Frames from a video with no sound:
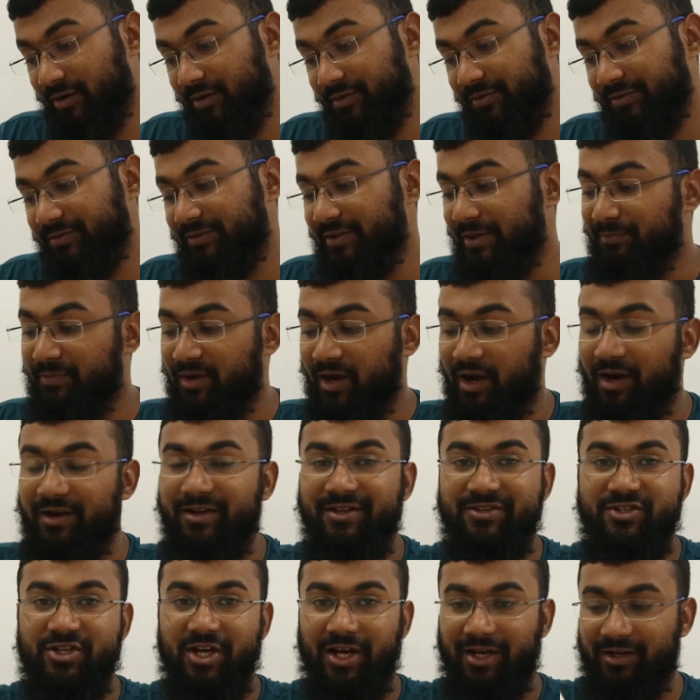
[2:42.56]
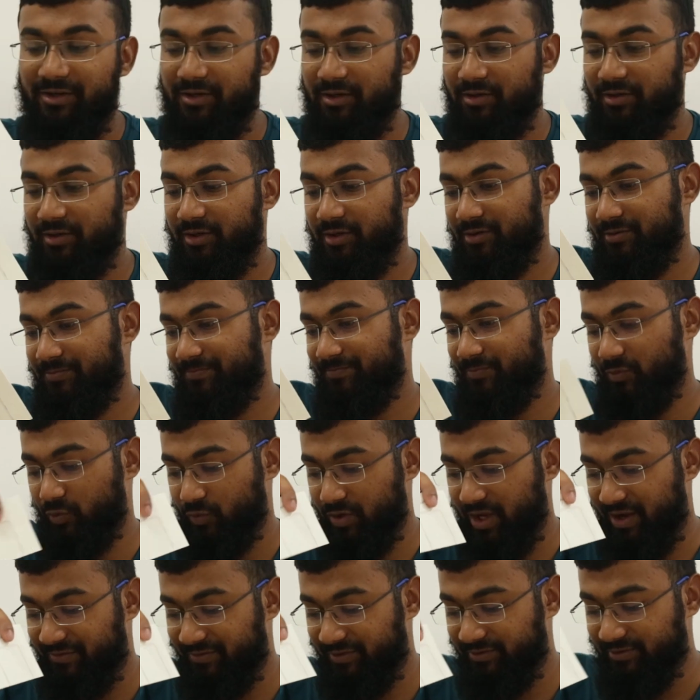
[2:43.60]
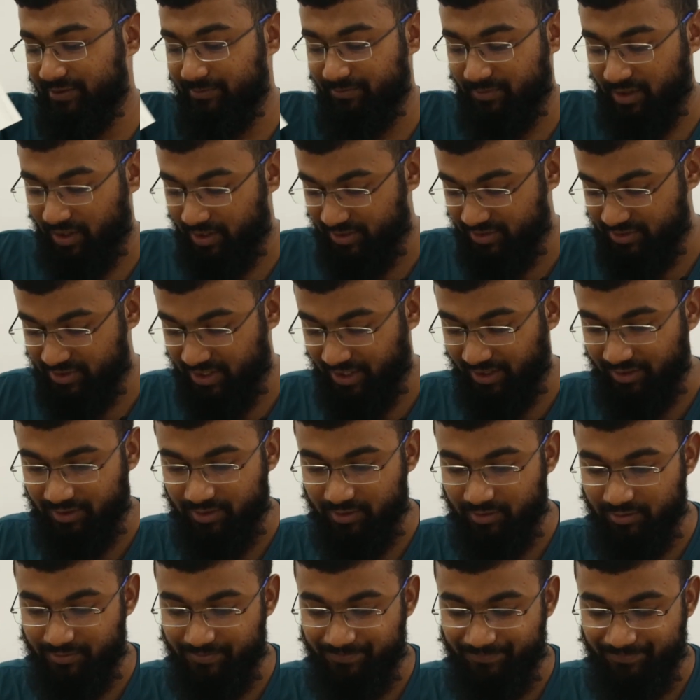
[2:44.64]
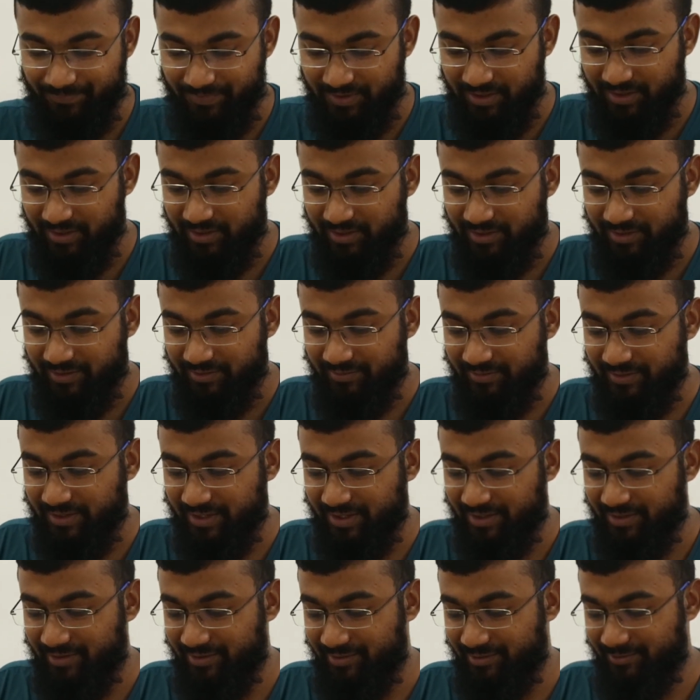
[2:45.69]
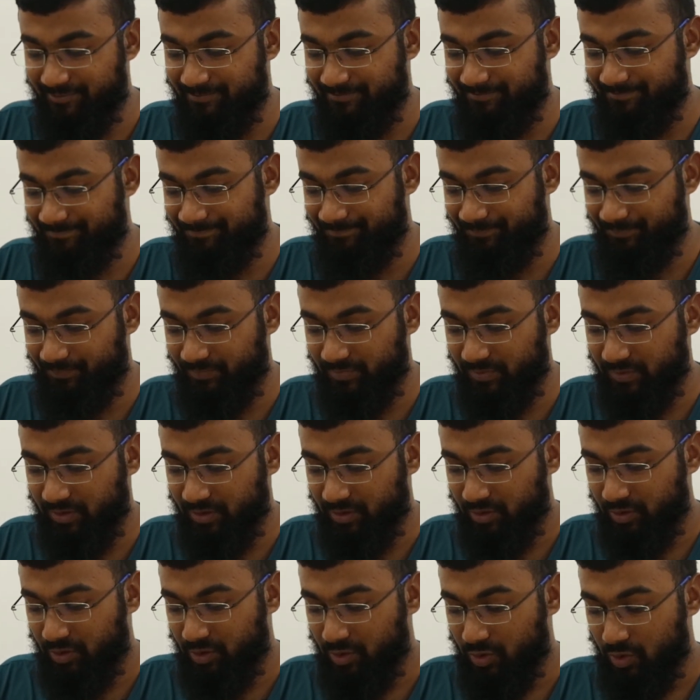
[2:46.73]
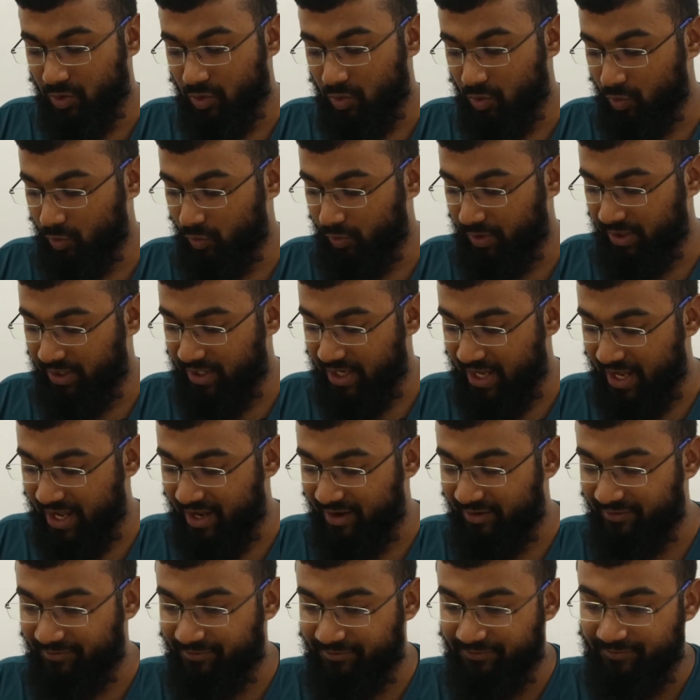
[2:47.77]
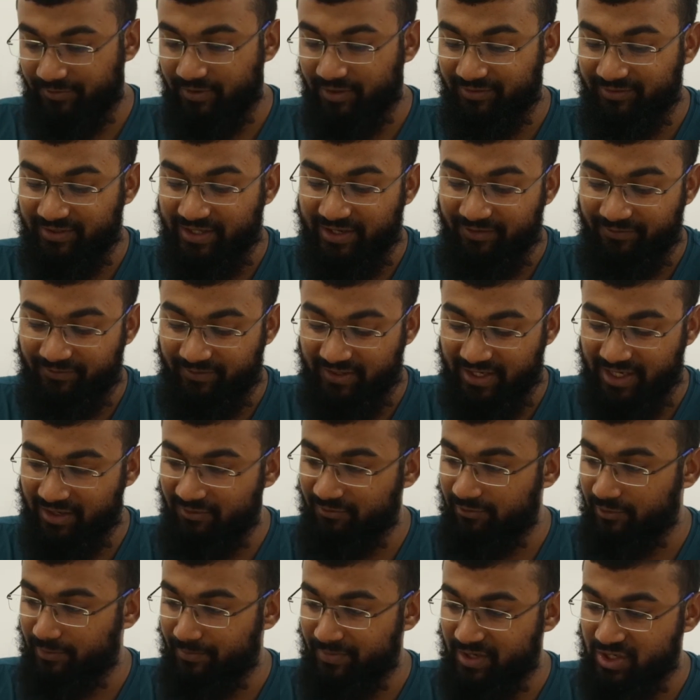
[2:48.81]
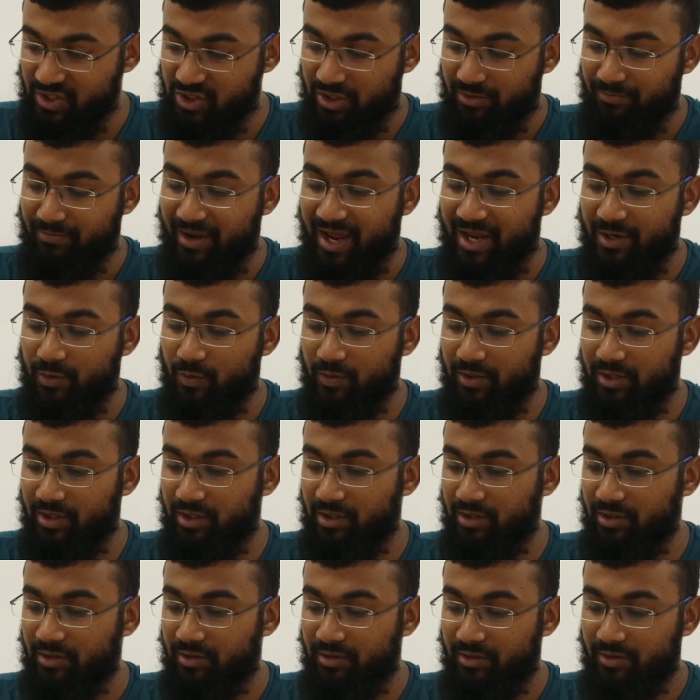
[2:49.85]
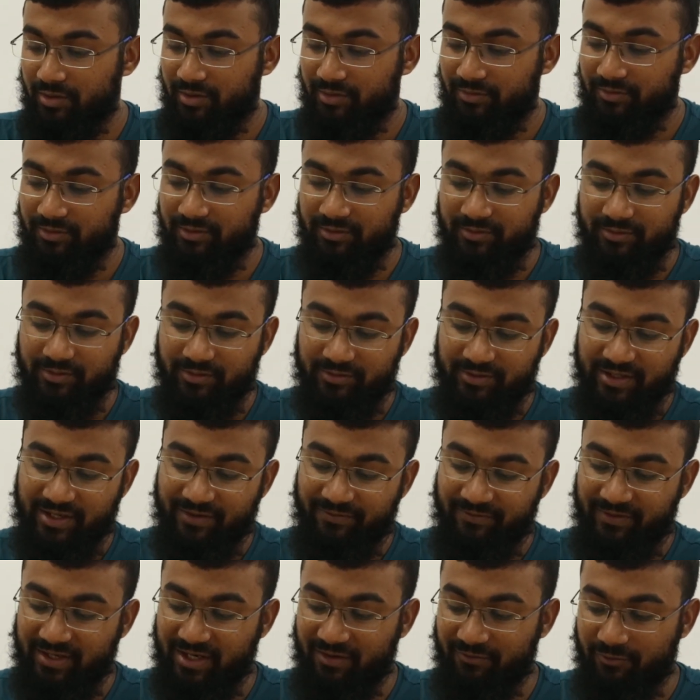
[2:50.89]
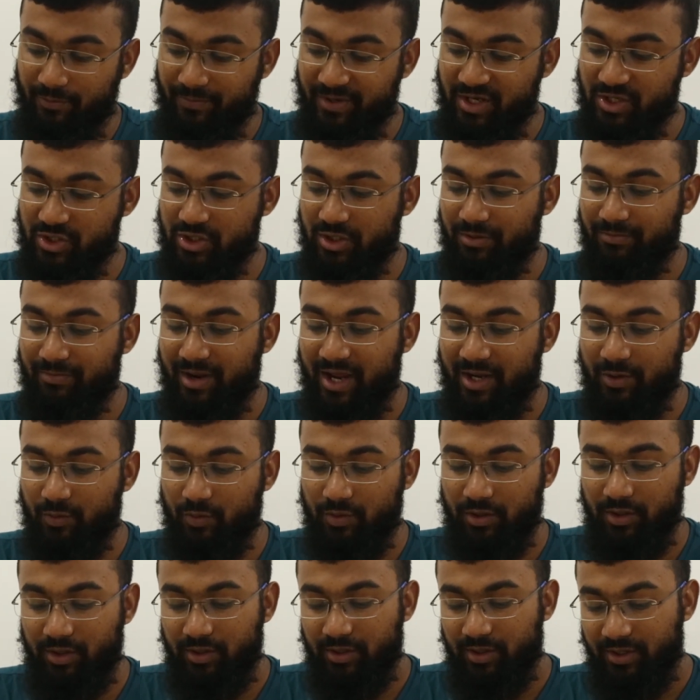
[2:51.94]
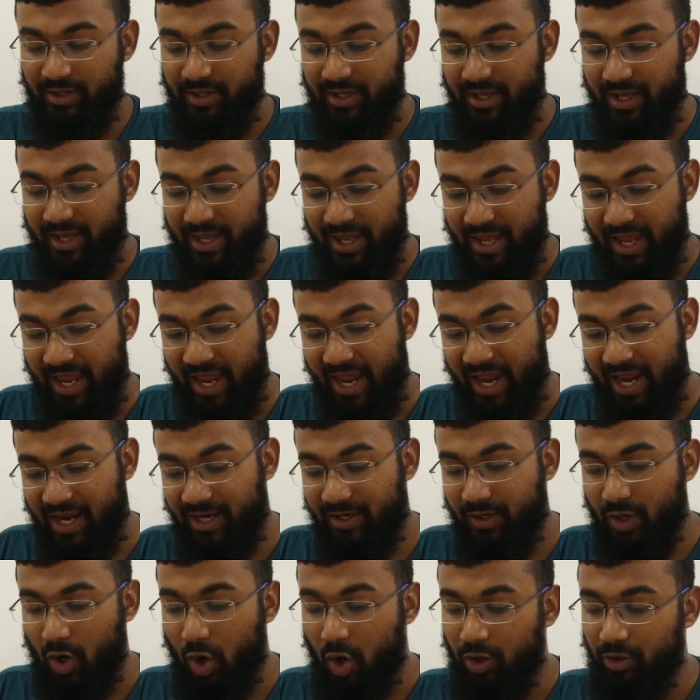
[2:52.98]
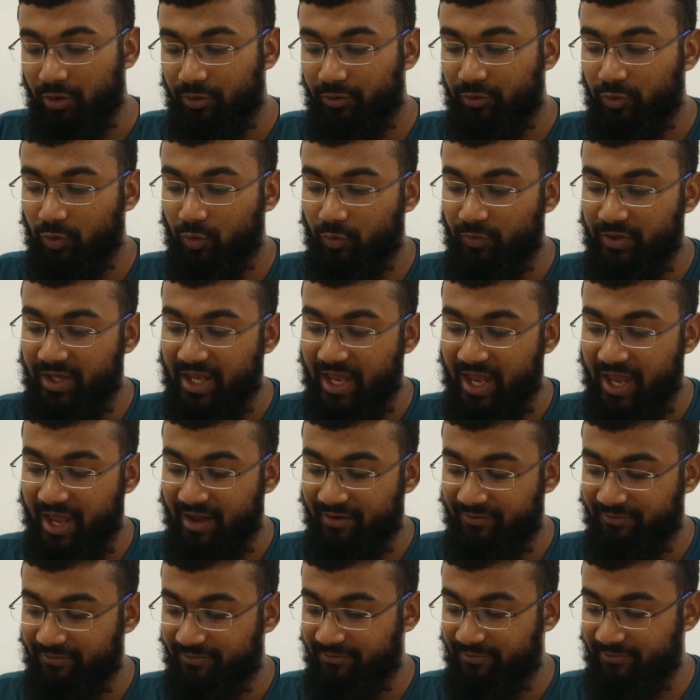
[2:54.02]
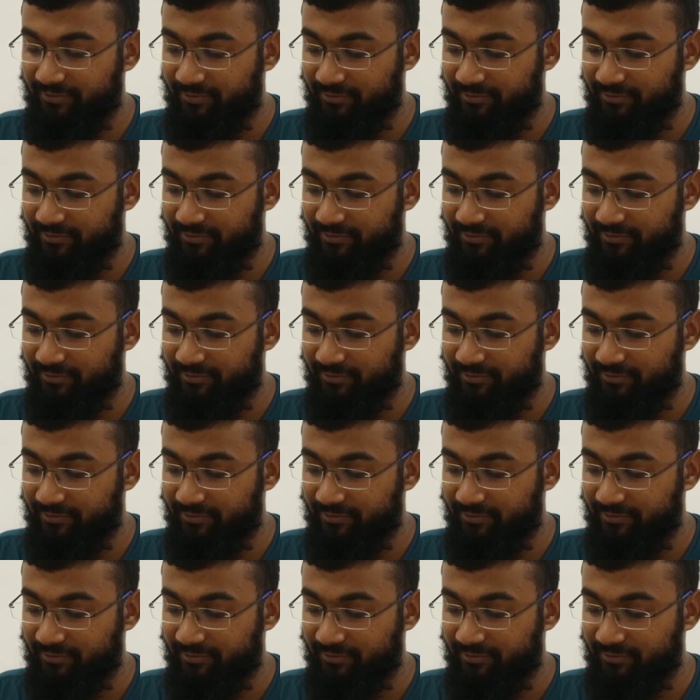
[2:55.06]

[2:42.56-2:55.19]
SIM card ejector. Here we have a SIM card ejector. Then we have the safety information manual. This is the safety information manual, and also we have